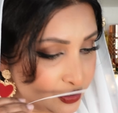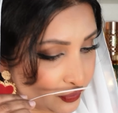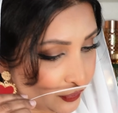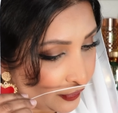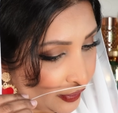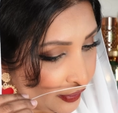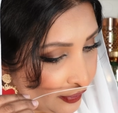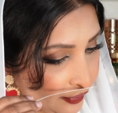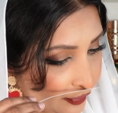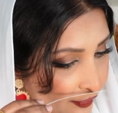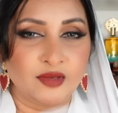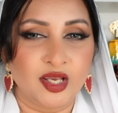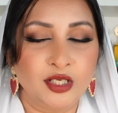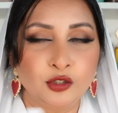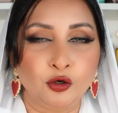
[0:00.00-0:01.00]
So
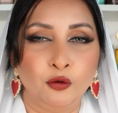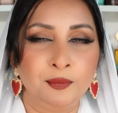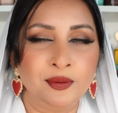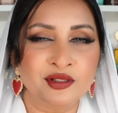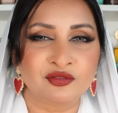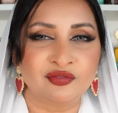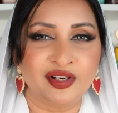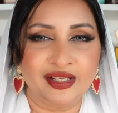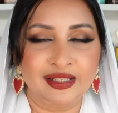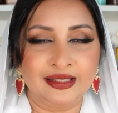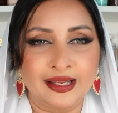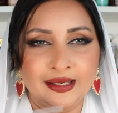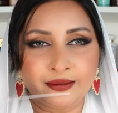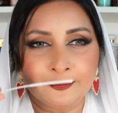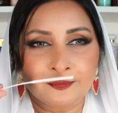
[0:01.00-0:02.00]
it opens very
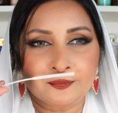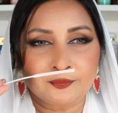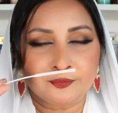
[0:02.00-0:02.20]
like,